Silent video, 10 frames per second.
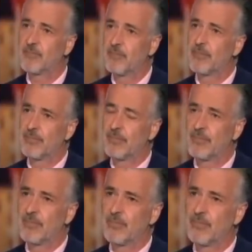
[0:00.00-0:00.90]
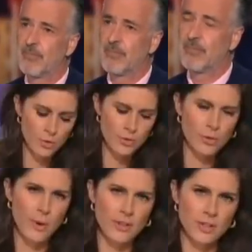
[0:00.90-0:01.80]
and, and Joe, a, a, a, crucial
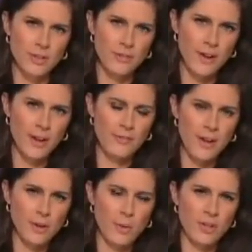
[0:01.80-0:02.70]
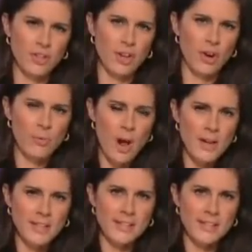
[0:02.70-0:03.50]
question and a, fi a, final question here. Iran has